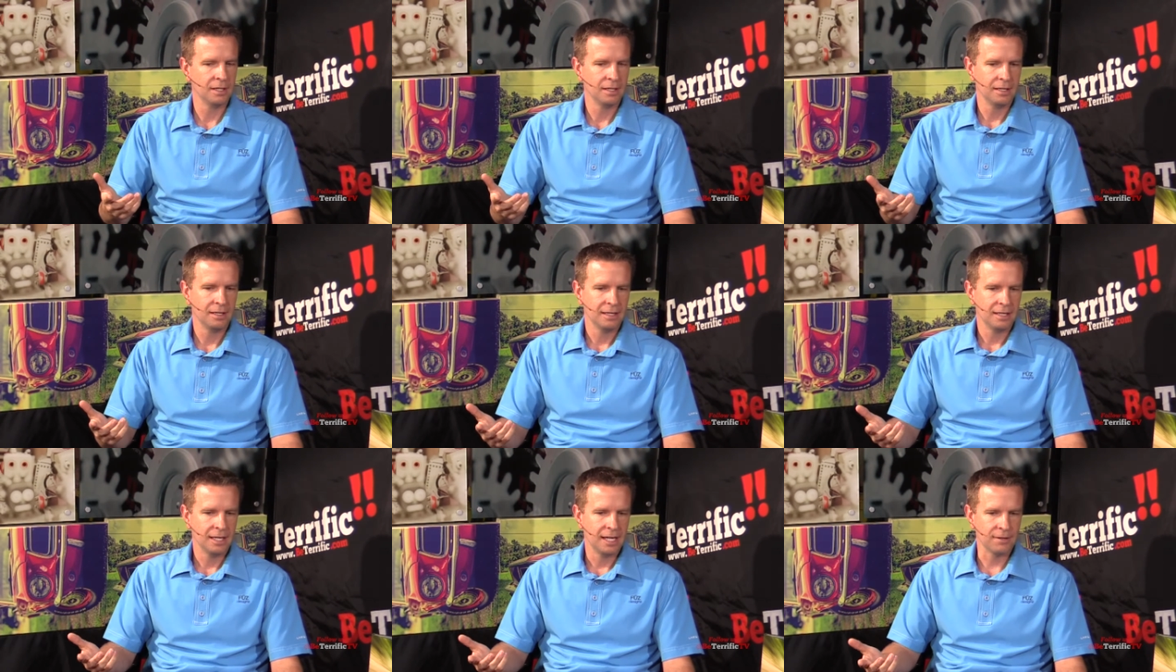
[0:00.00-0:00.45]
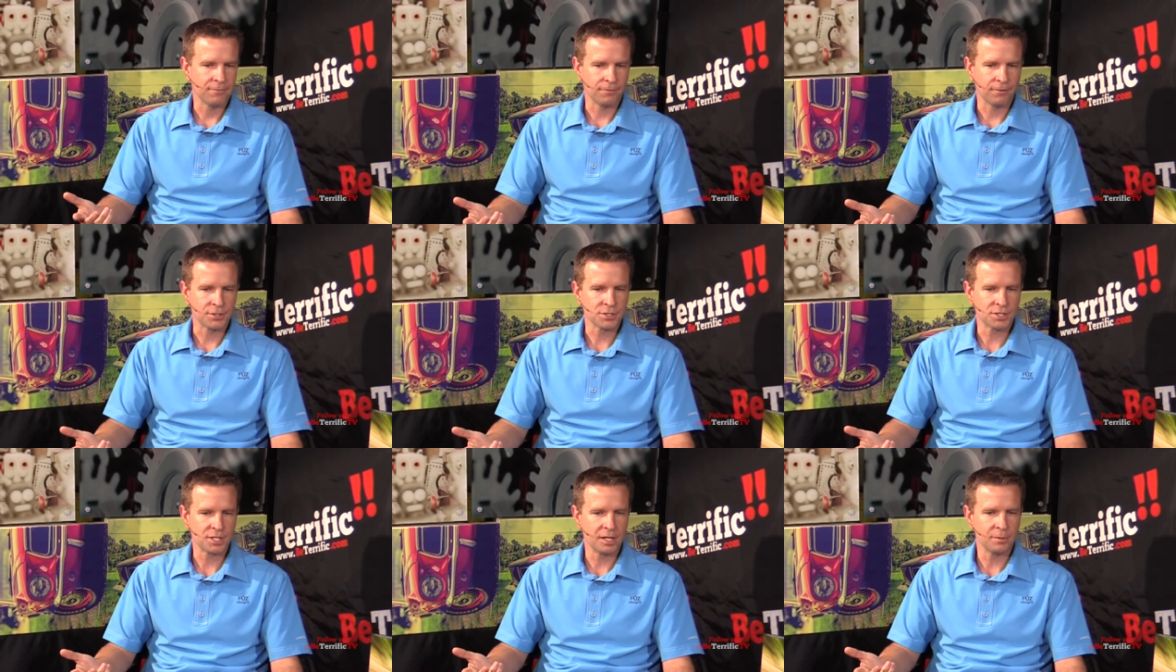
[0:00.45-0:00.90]
Okay. If
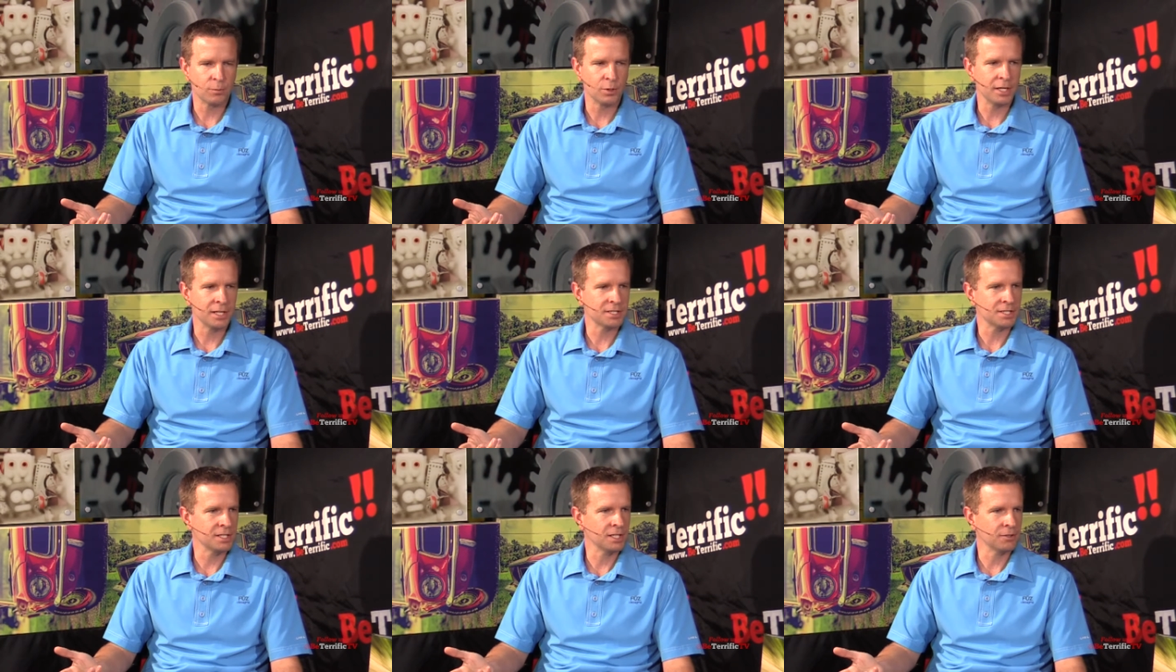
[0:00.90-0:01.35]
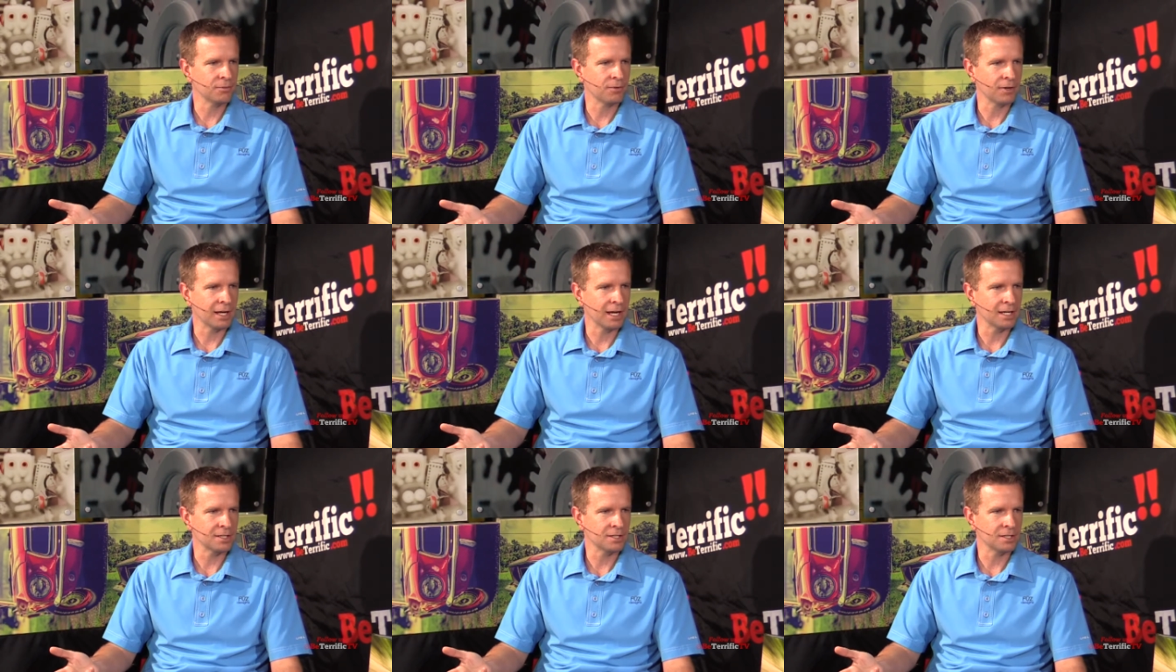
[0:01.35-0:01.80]
for some reason you
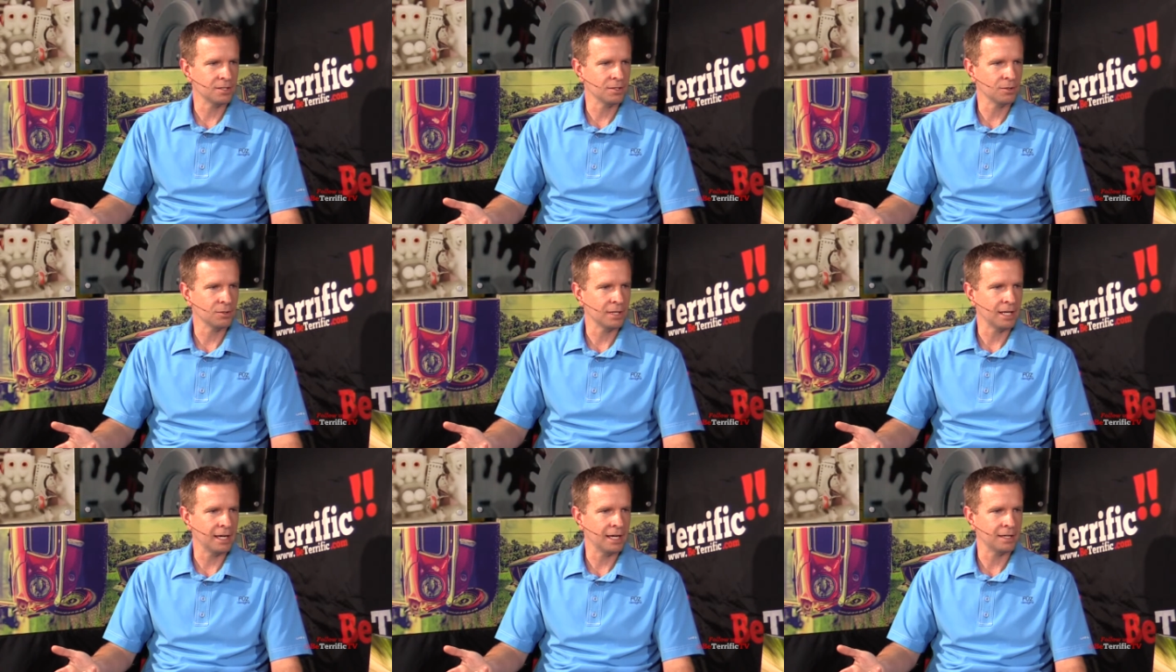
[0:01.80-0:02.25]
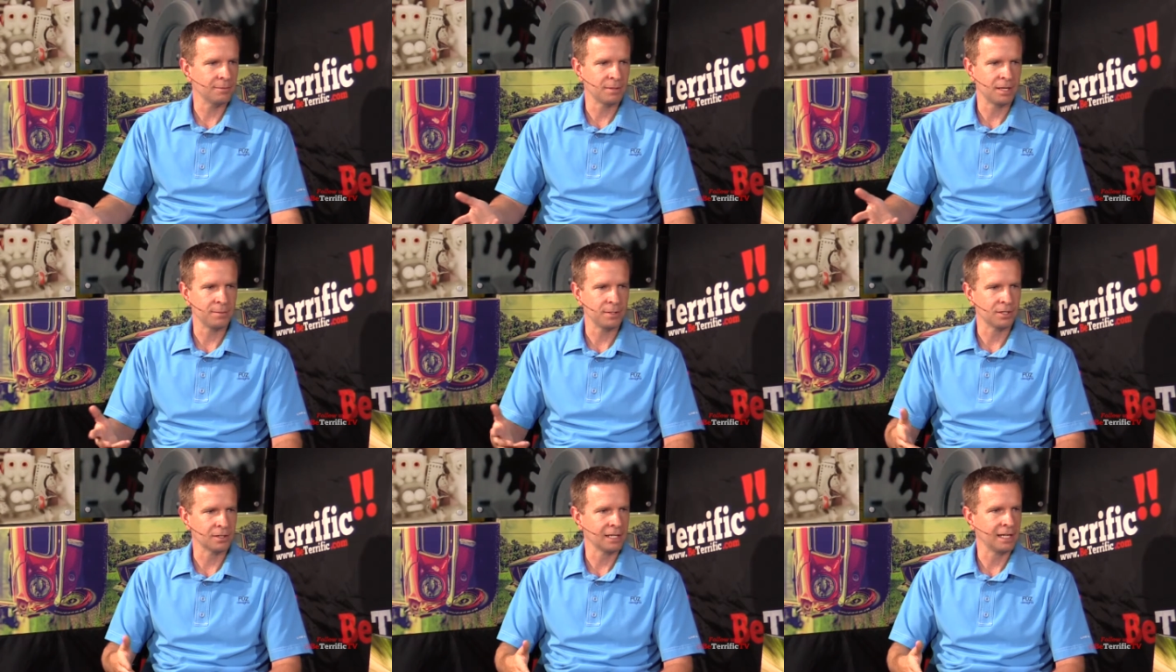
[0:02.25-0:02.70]
forget to do that,
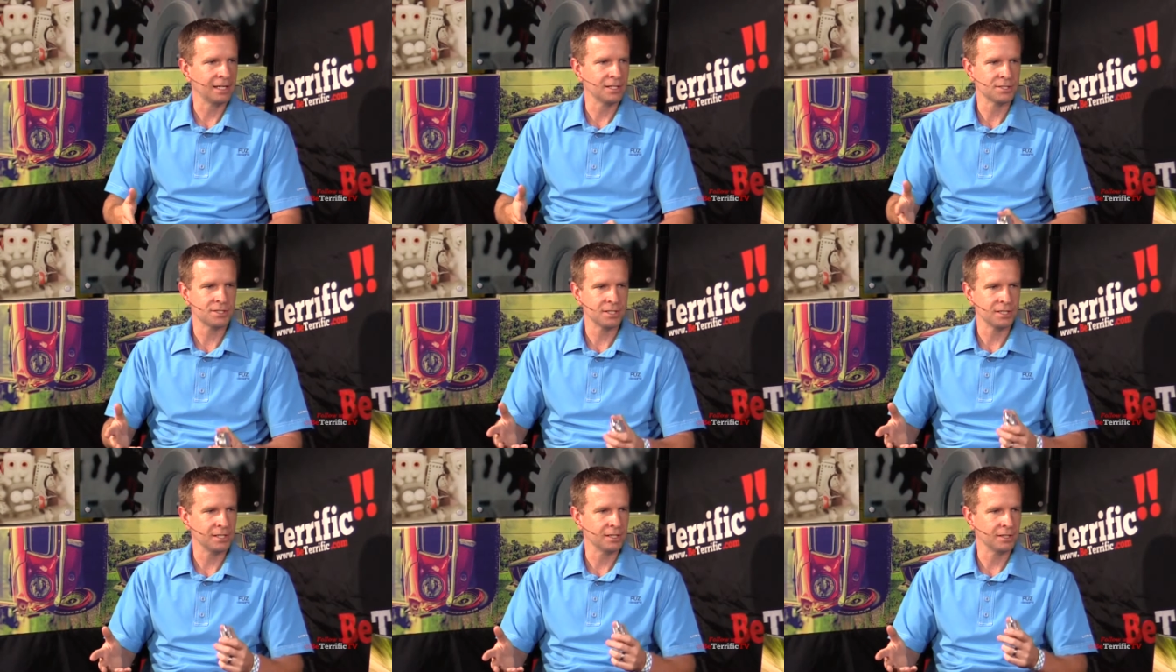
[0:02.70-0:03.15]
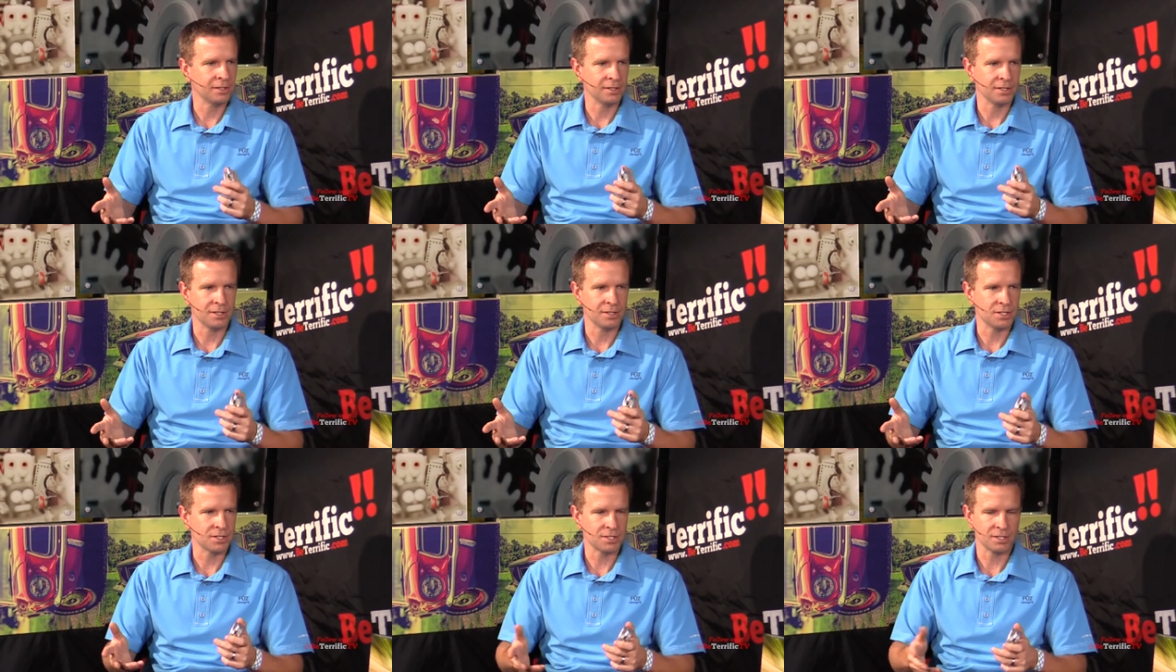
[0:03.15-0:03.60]
maybe you're lazy or
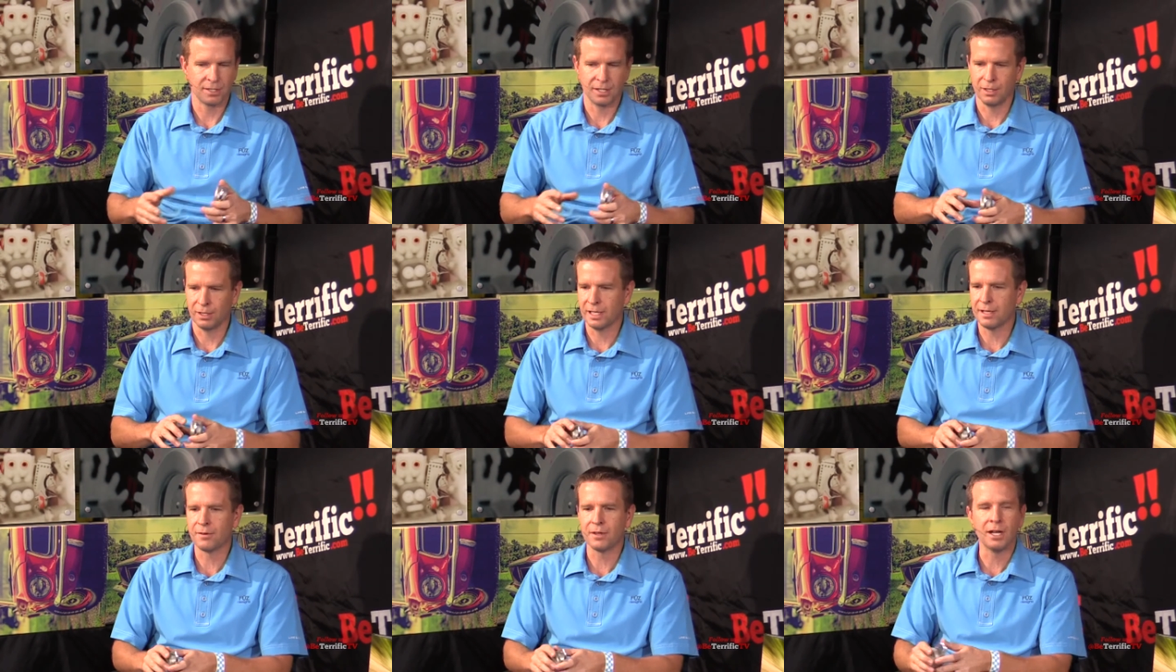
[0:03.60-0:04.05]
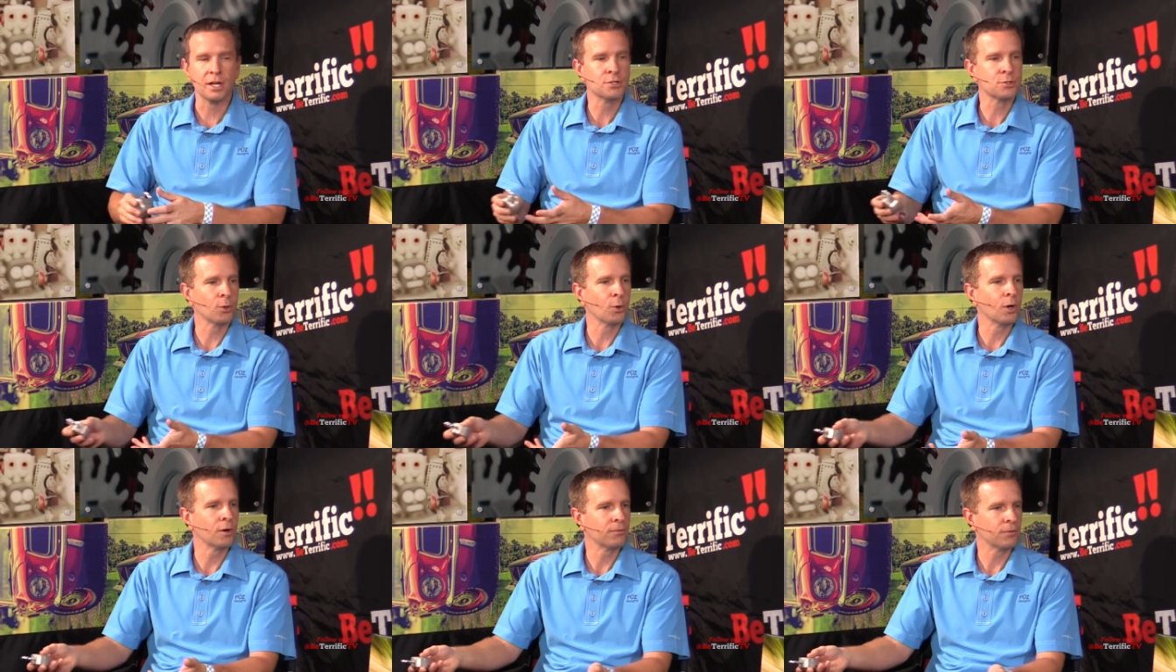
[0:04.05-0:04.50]
you just well, you leave it in a
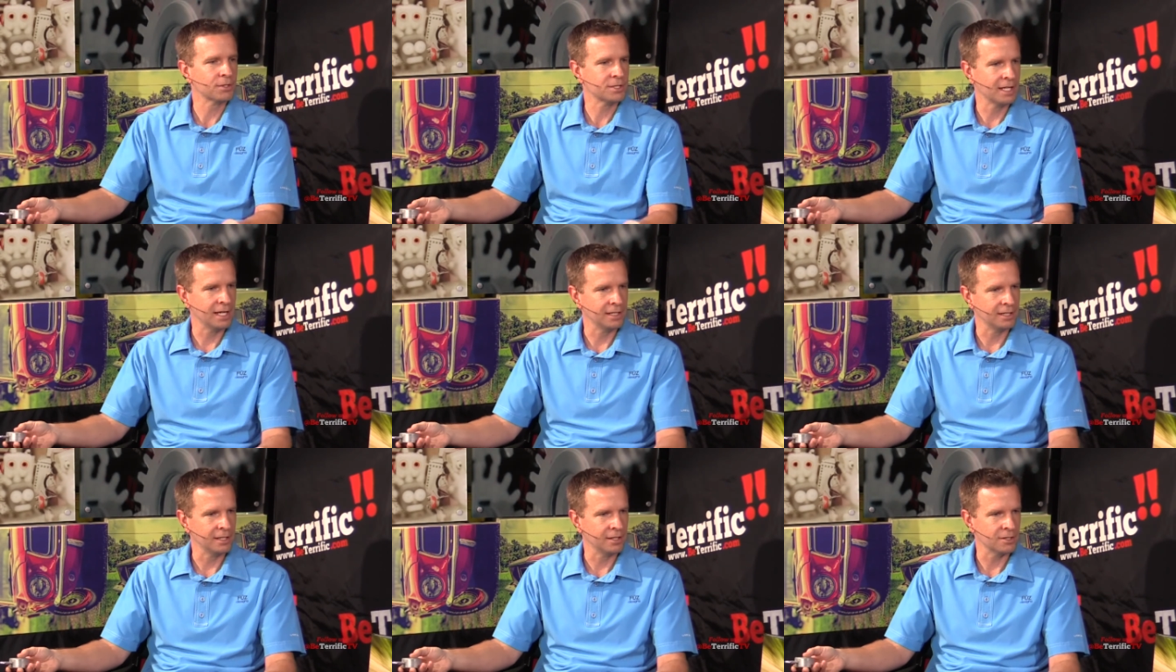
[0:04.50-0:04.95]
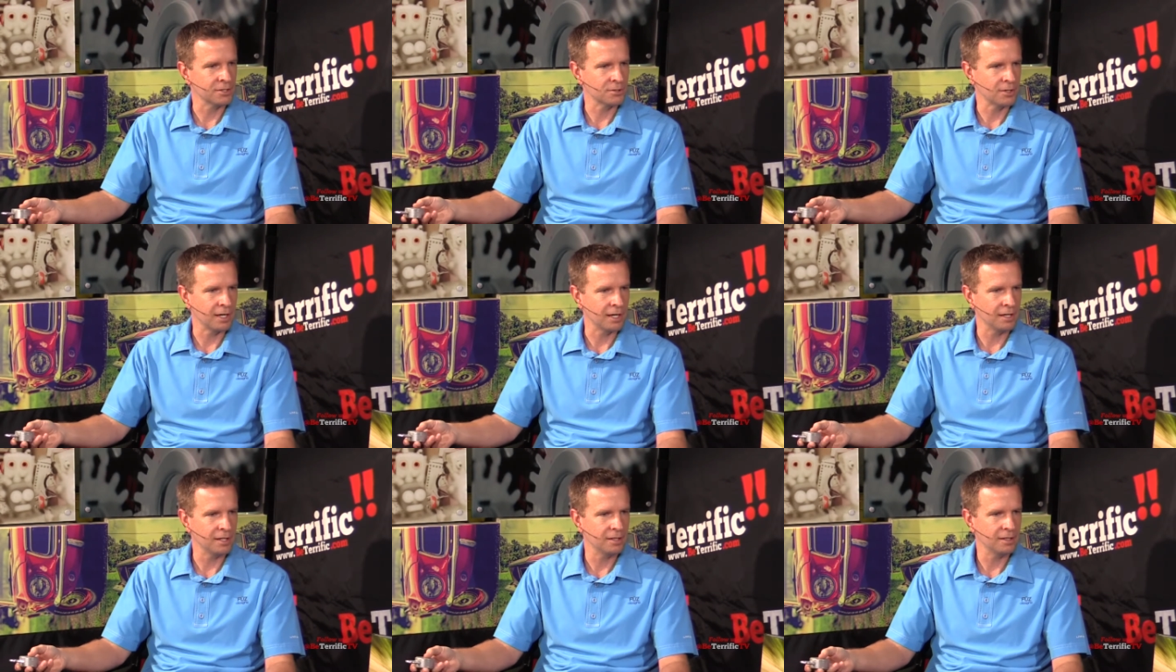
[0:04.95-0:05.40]
drawer for 10 years, What if right?